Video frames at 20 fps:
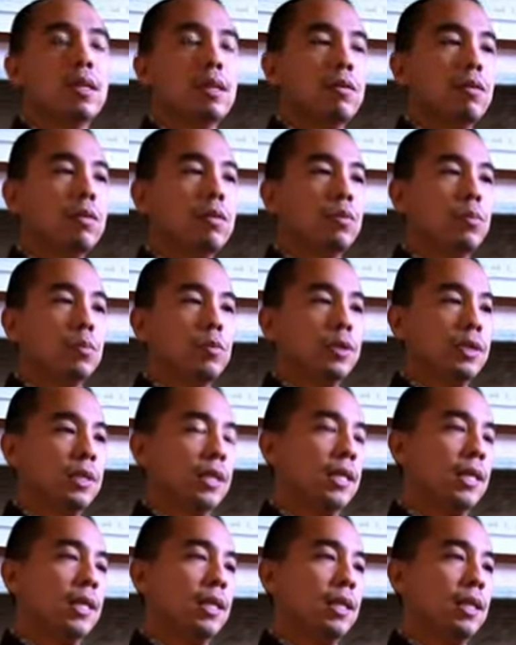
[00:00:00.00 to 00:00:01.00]
I want to
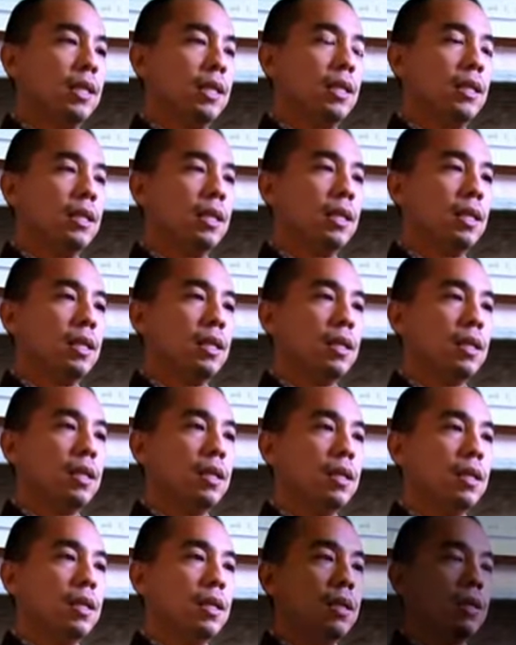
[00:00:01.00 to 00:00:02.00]
present,
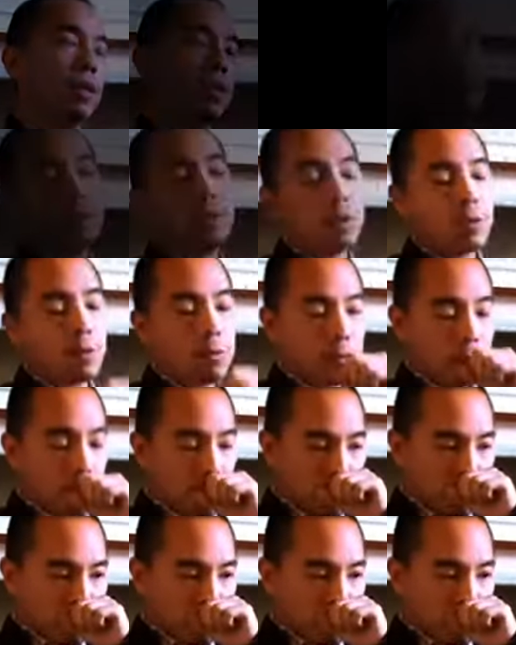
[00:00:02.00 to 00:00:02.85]
and so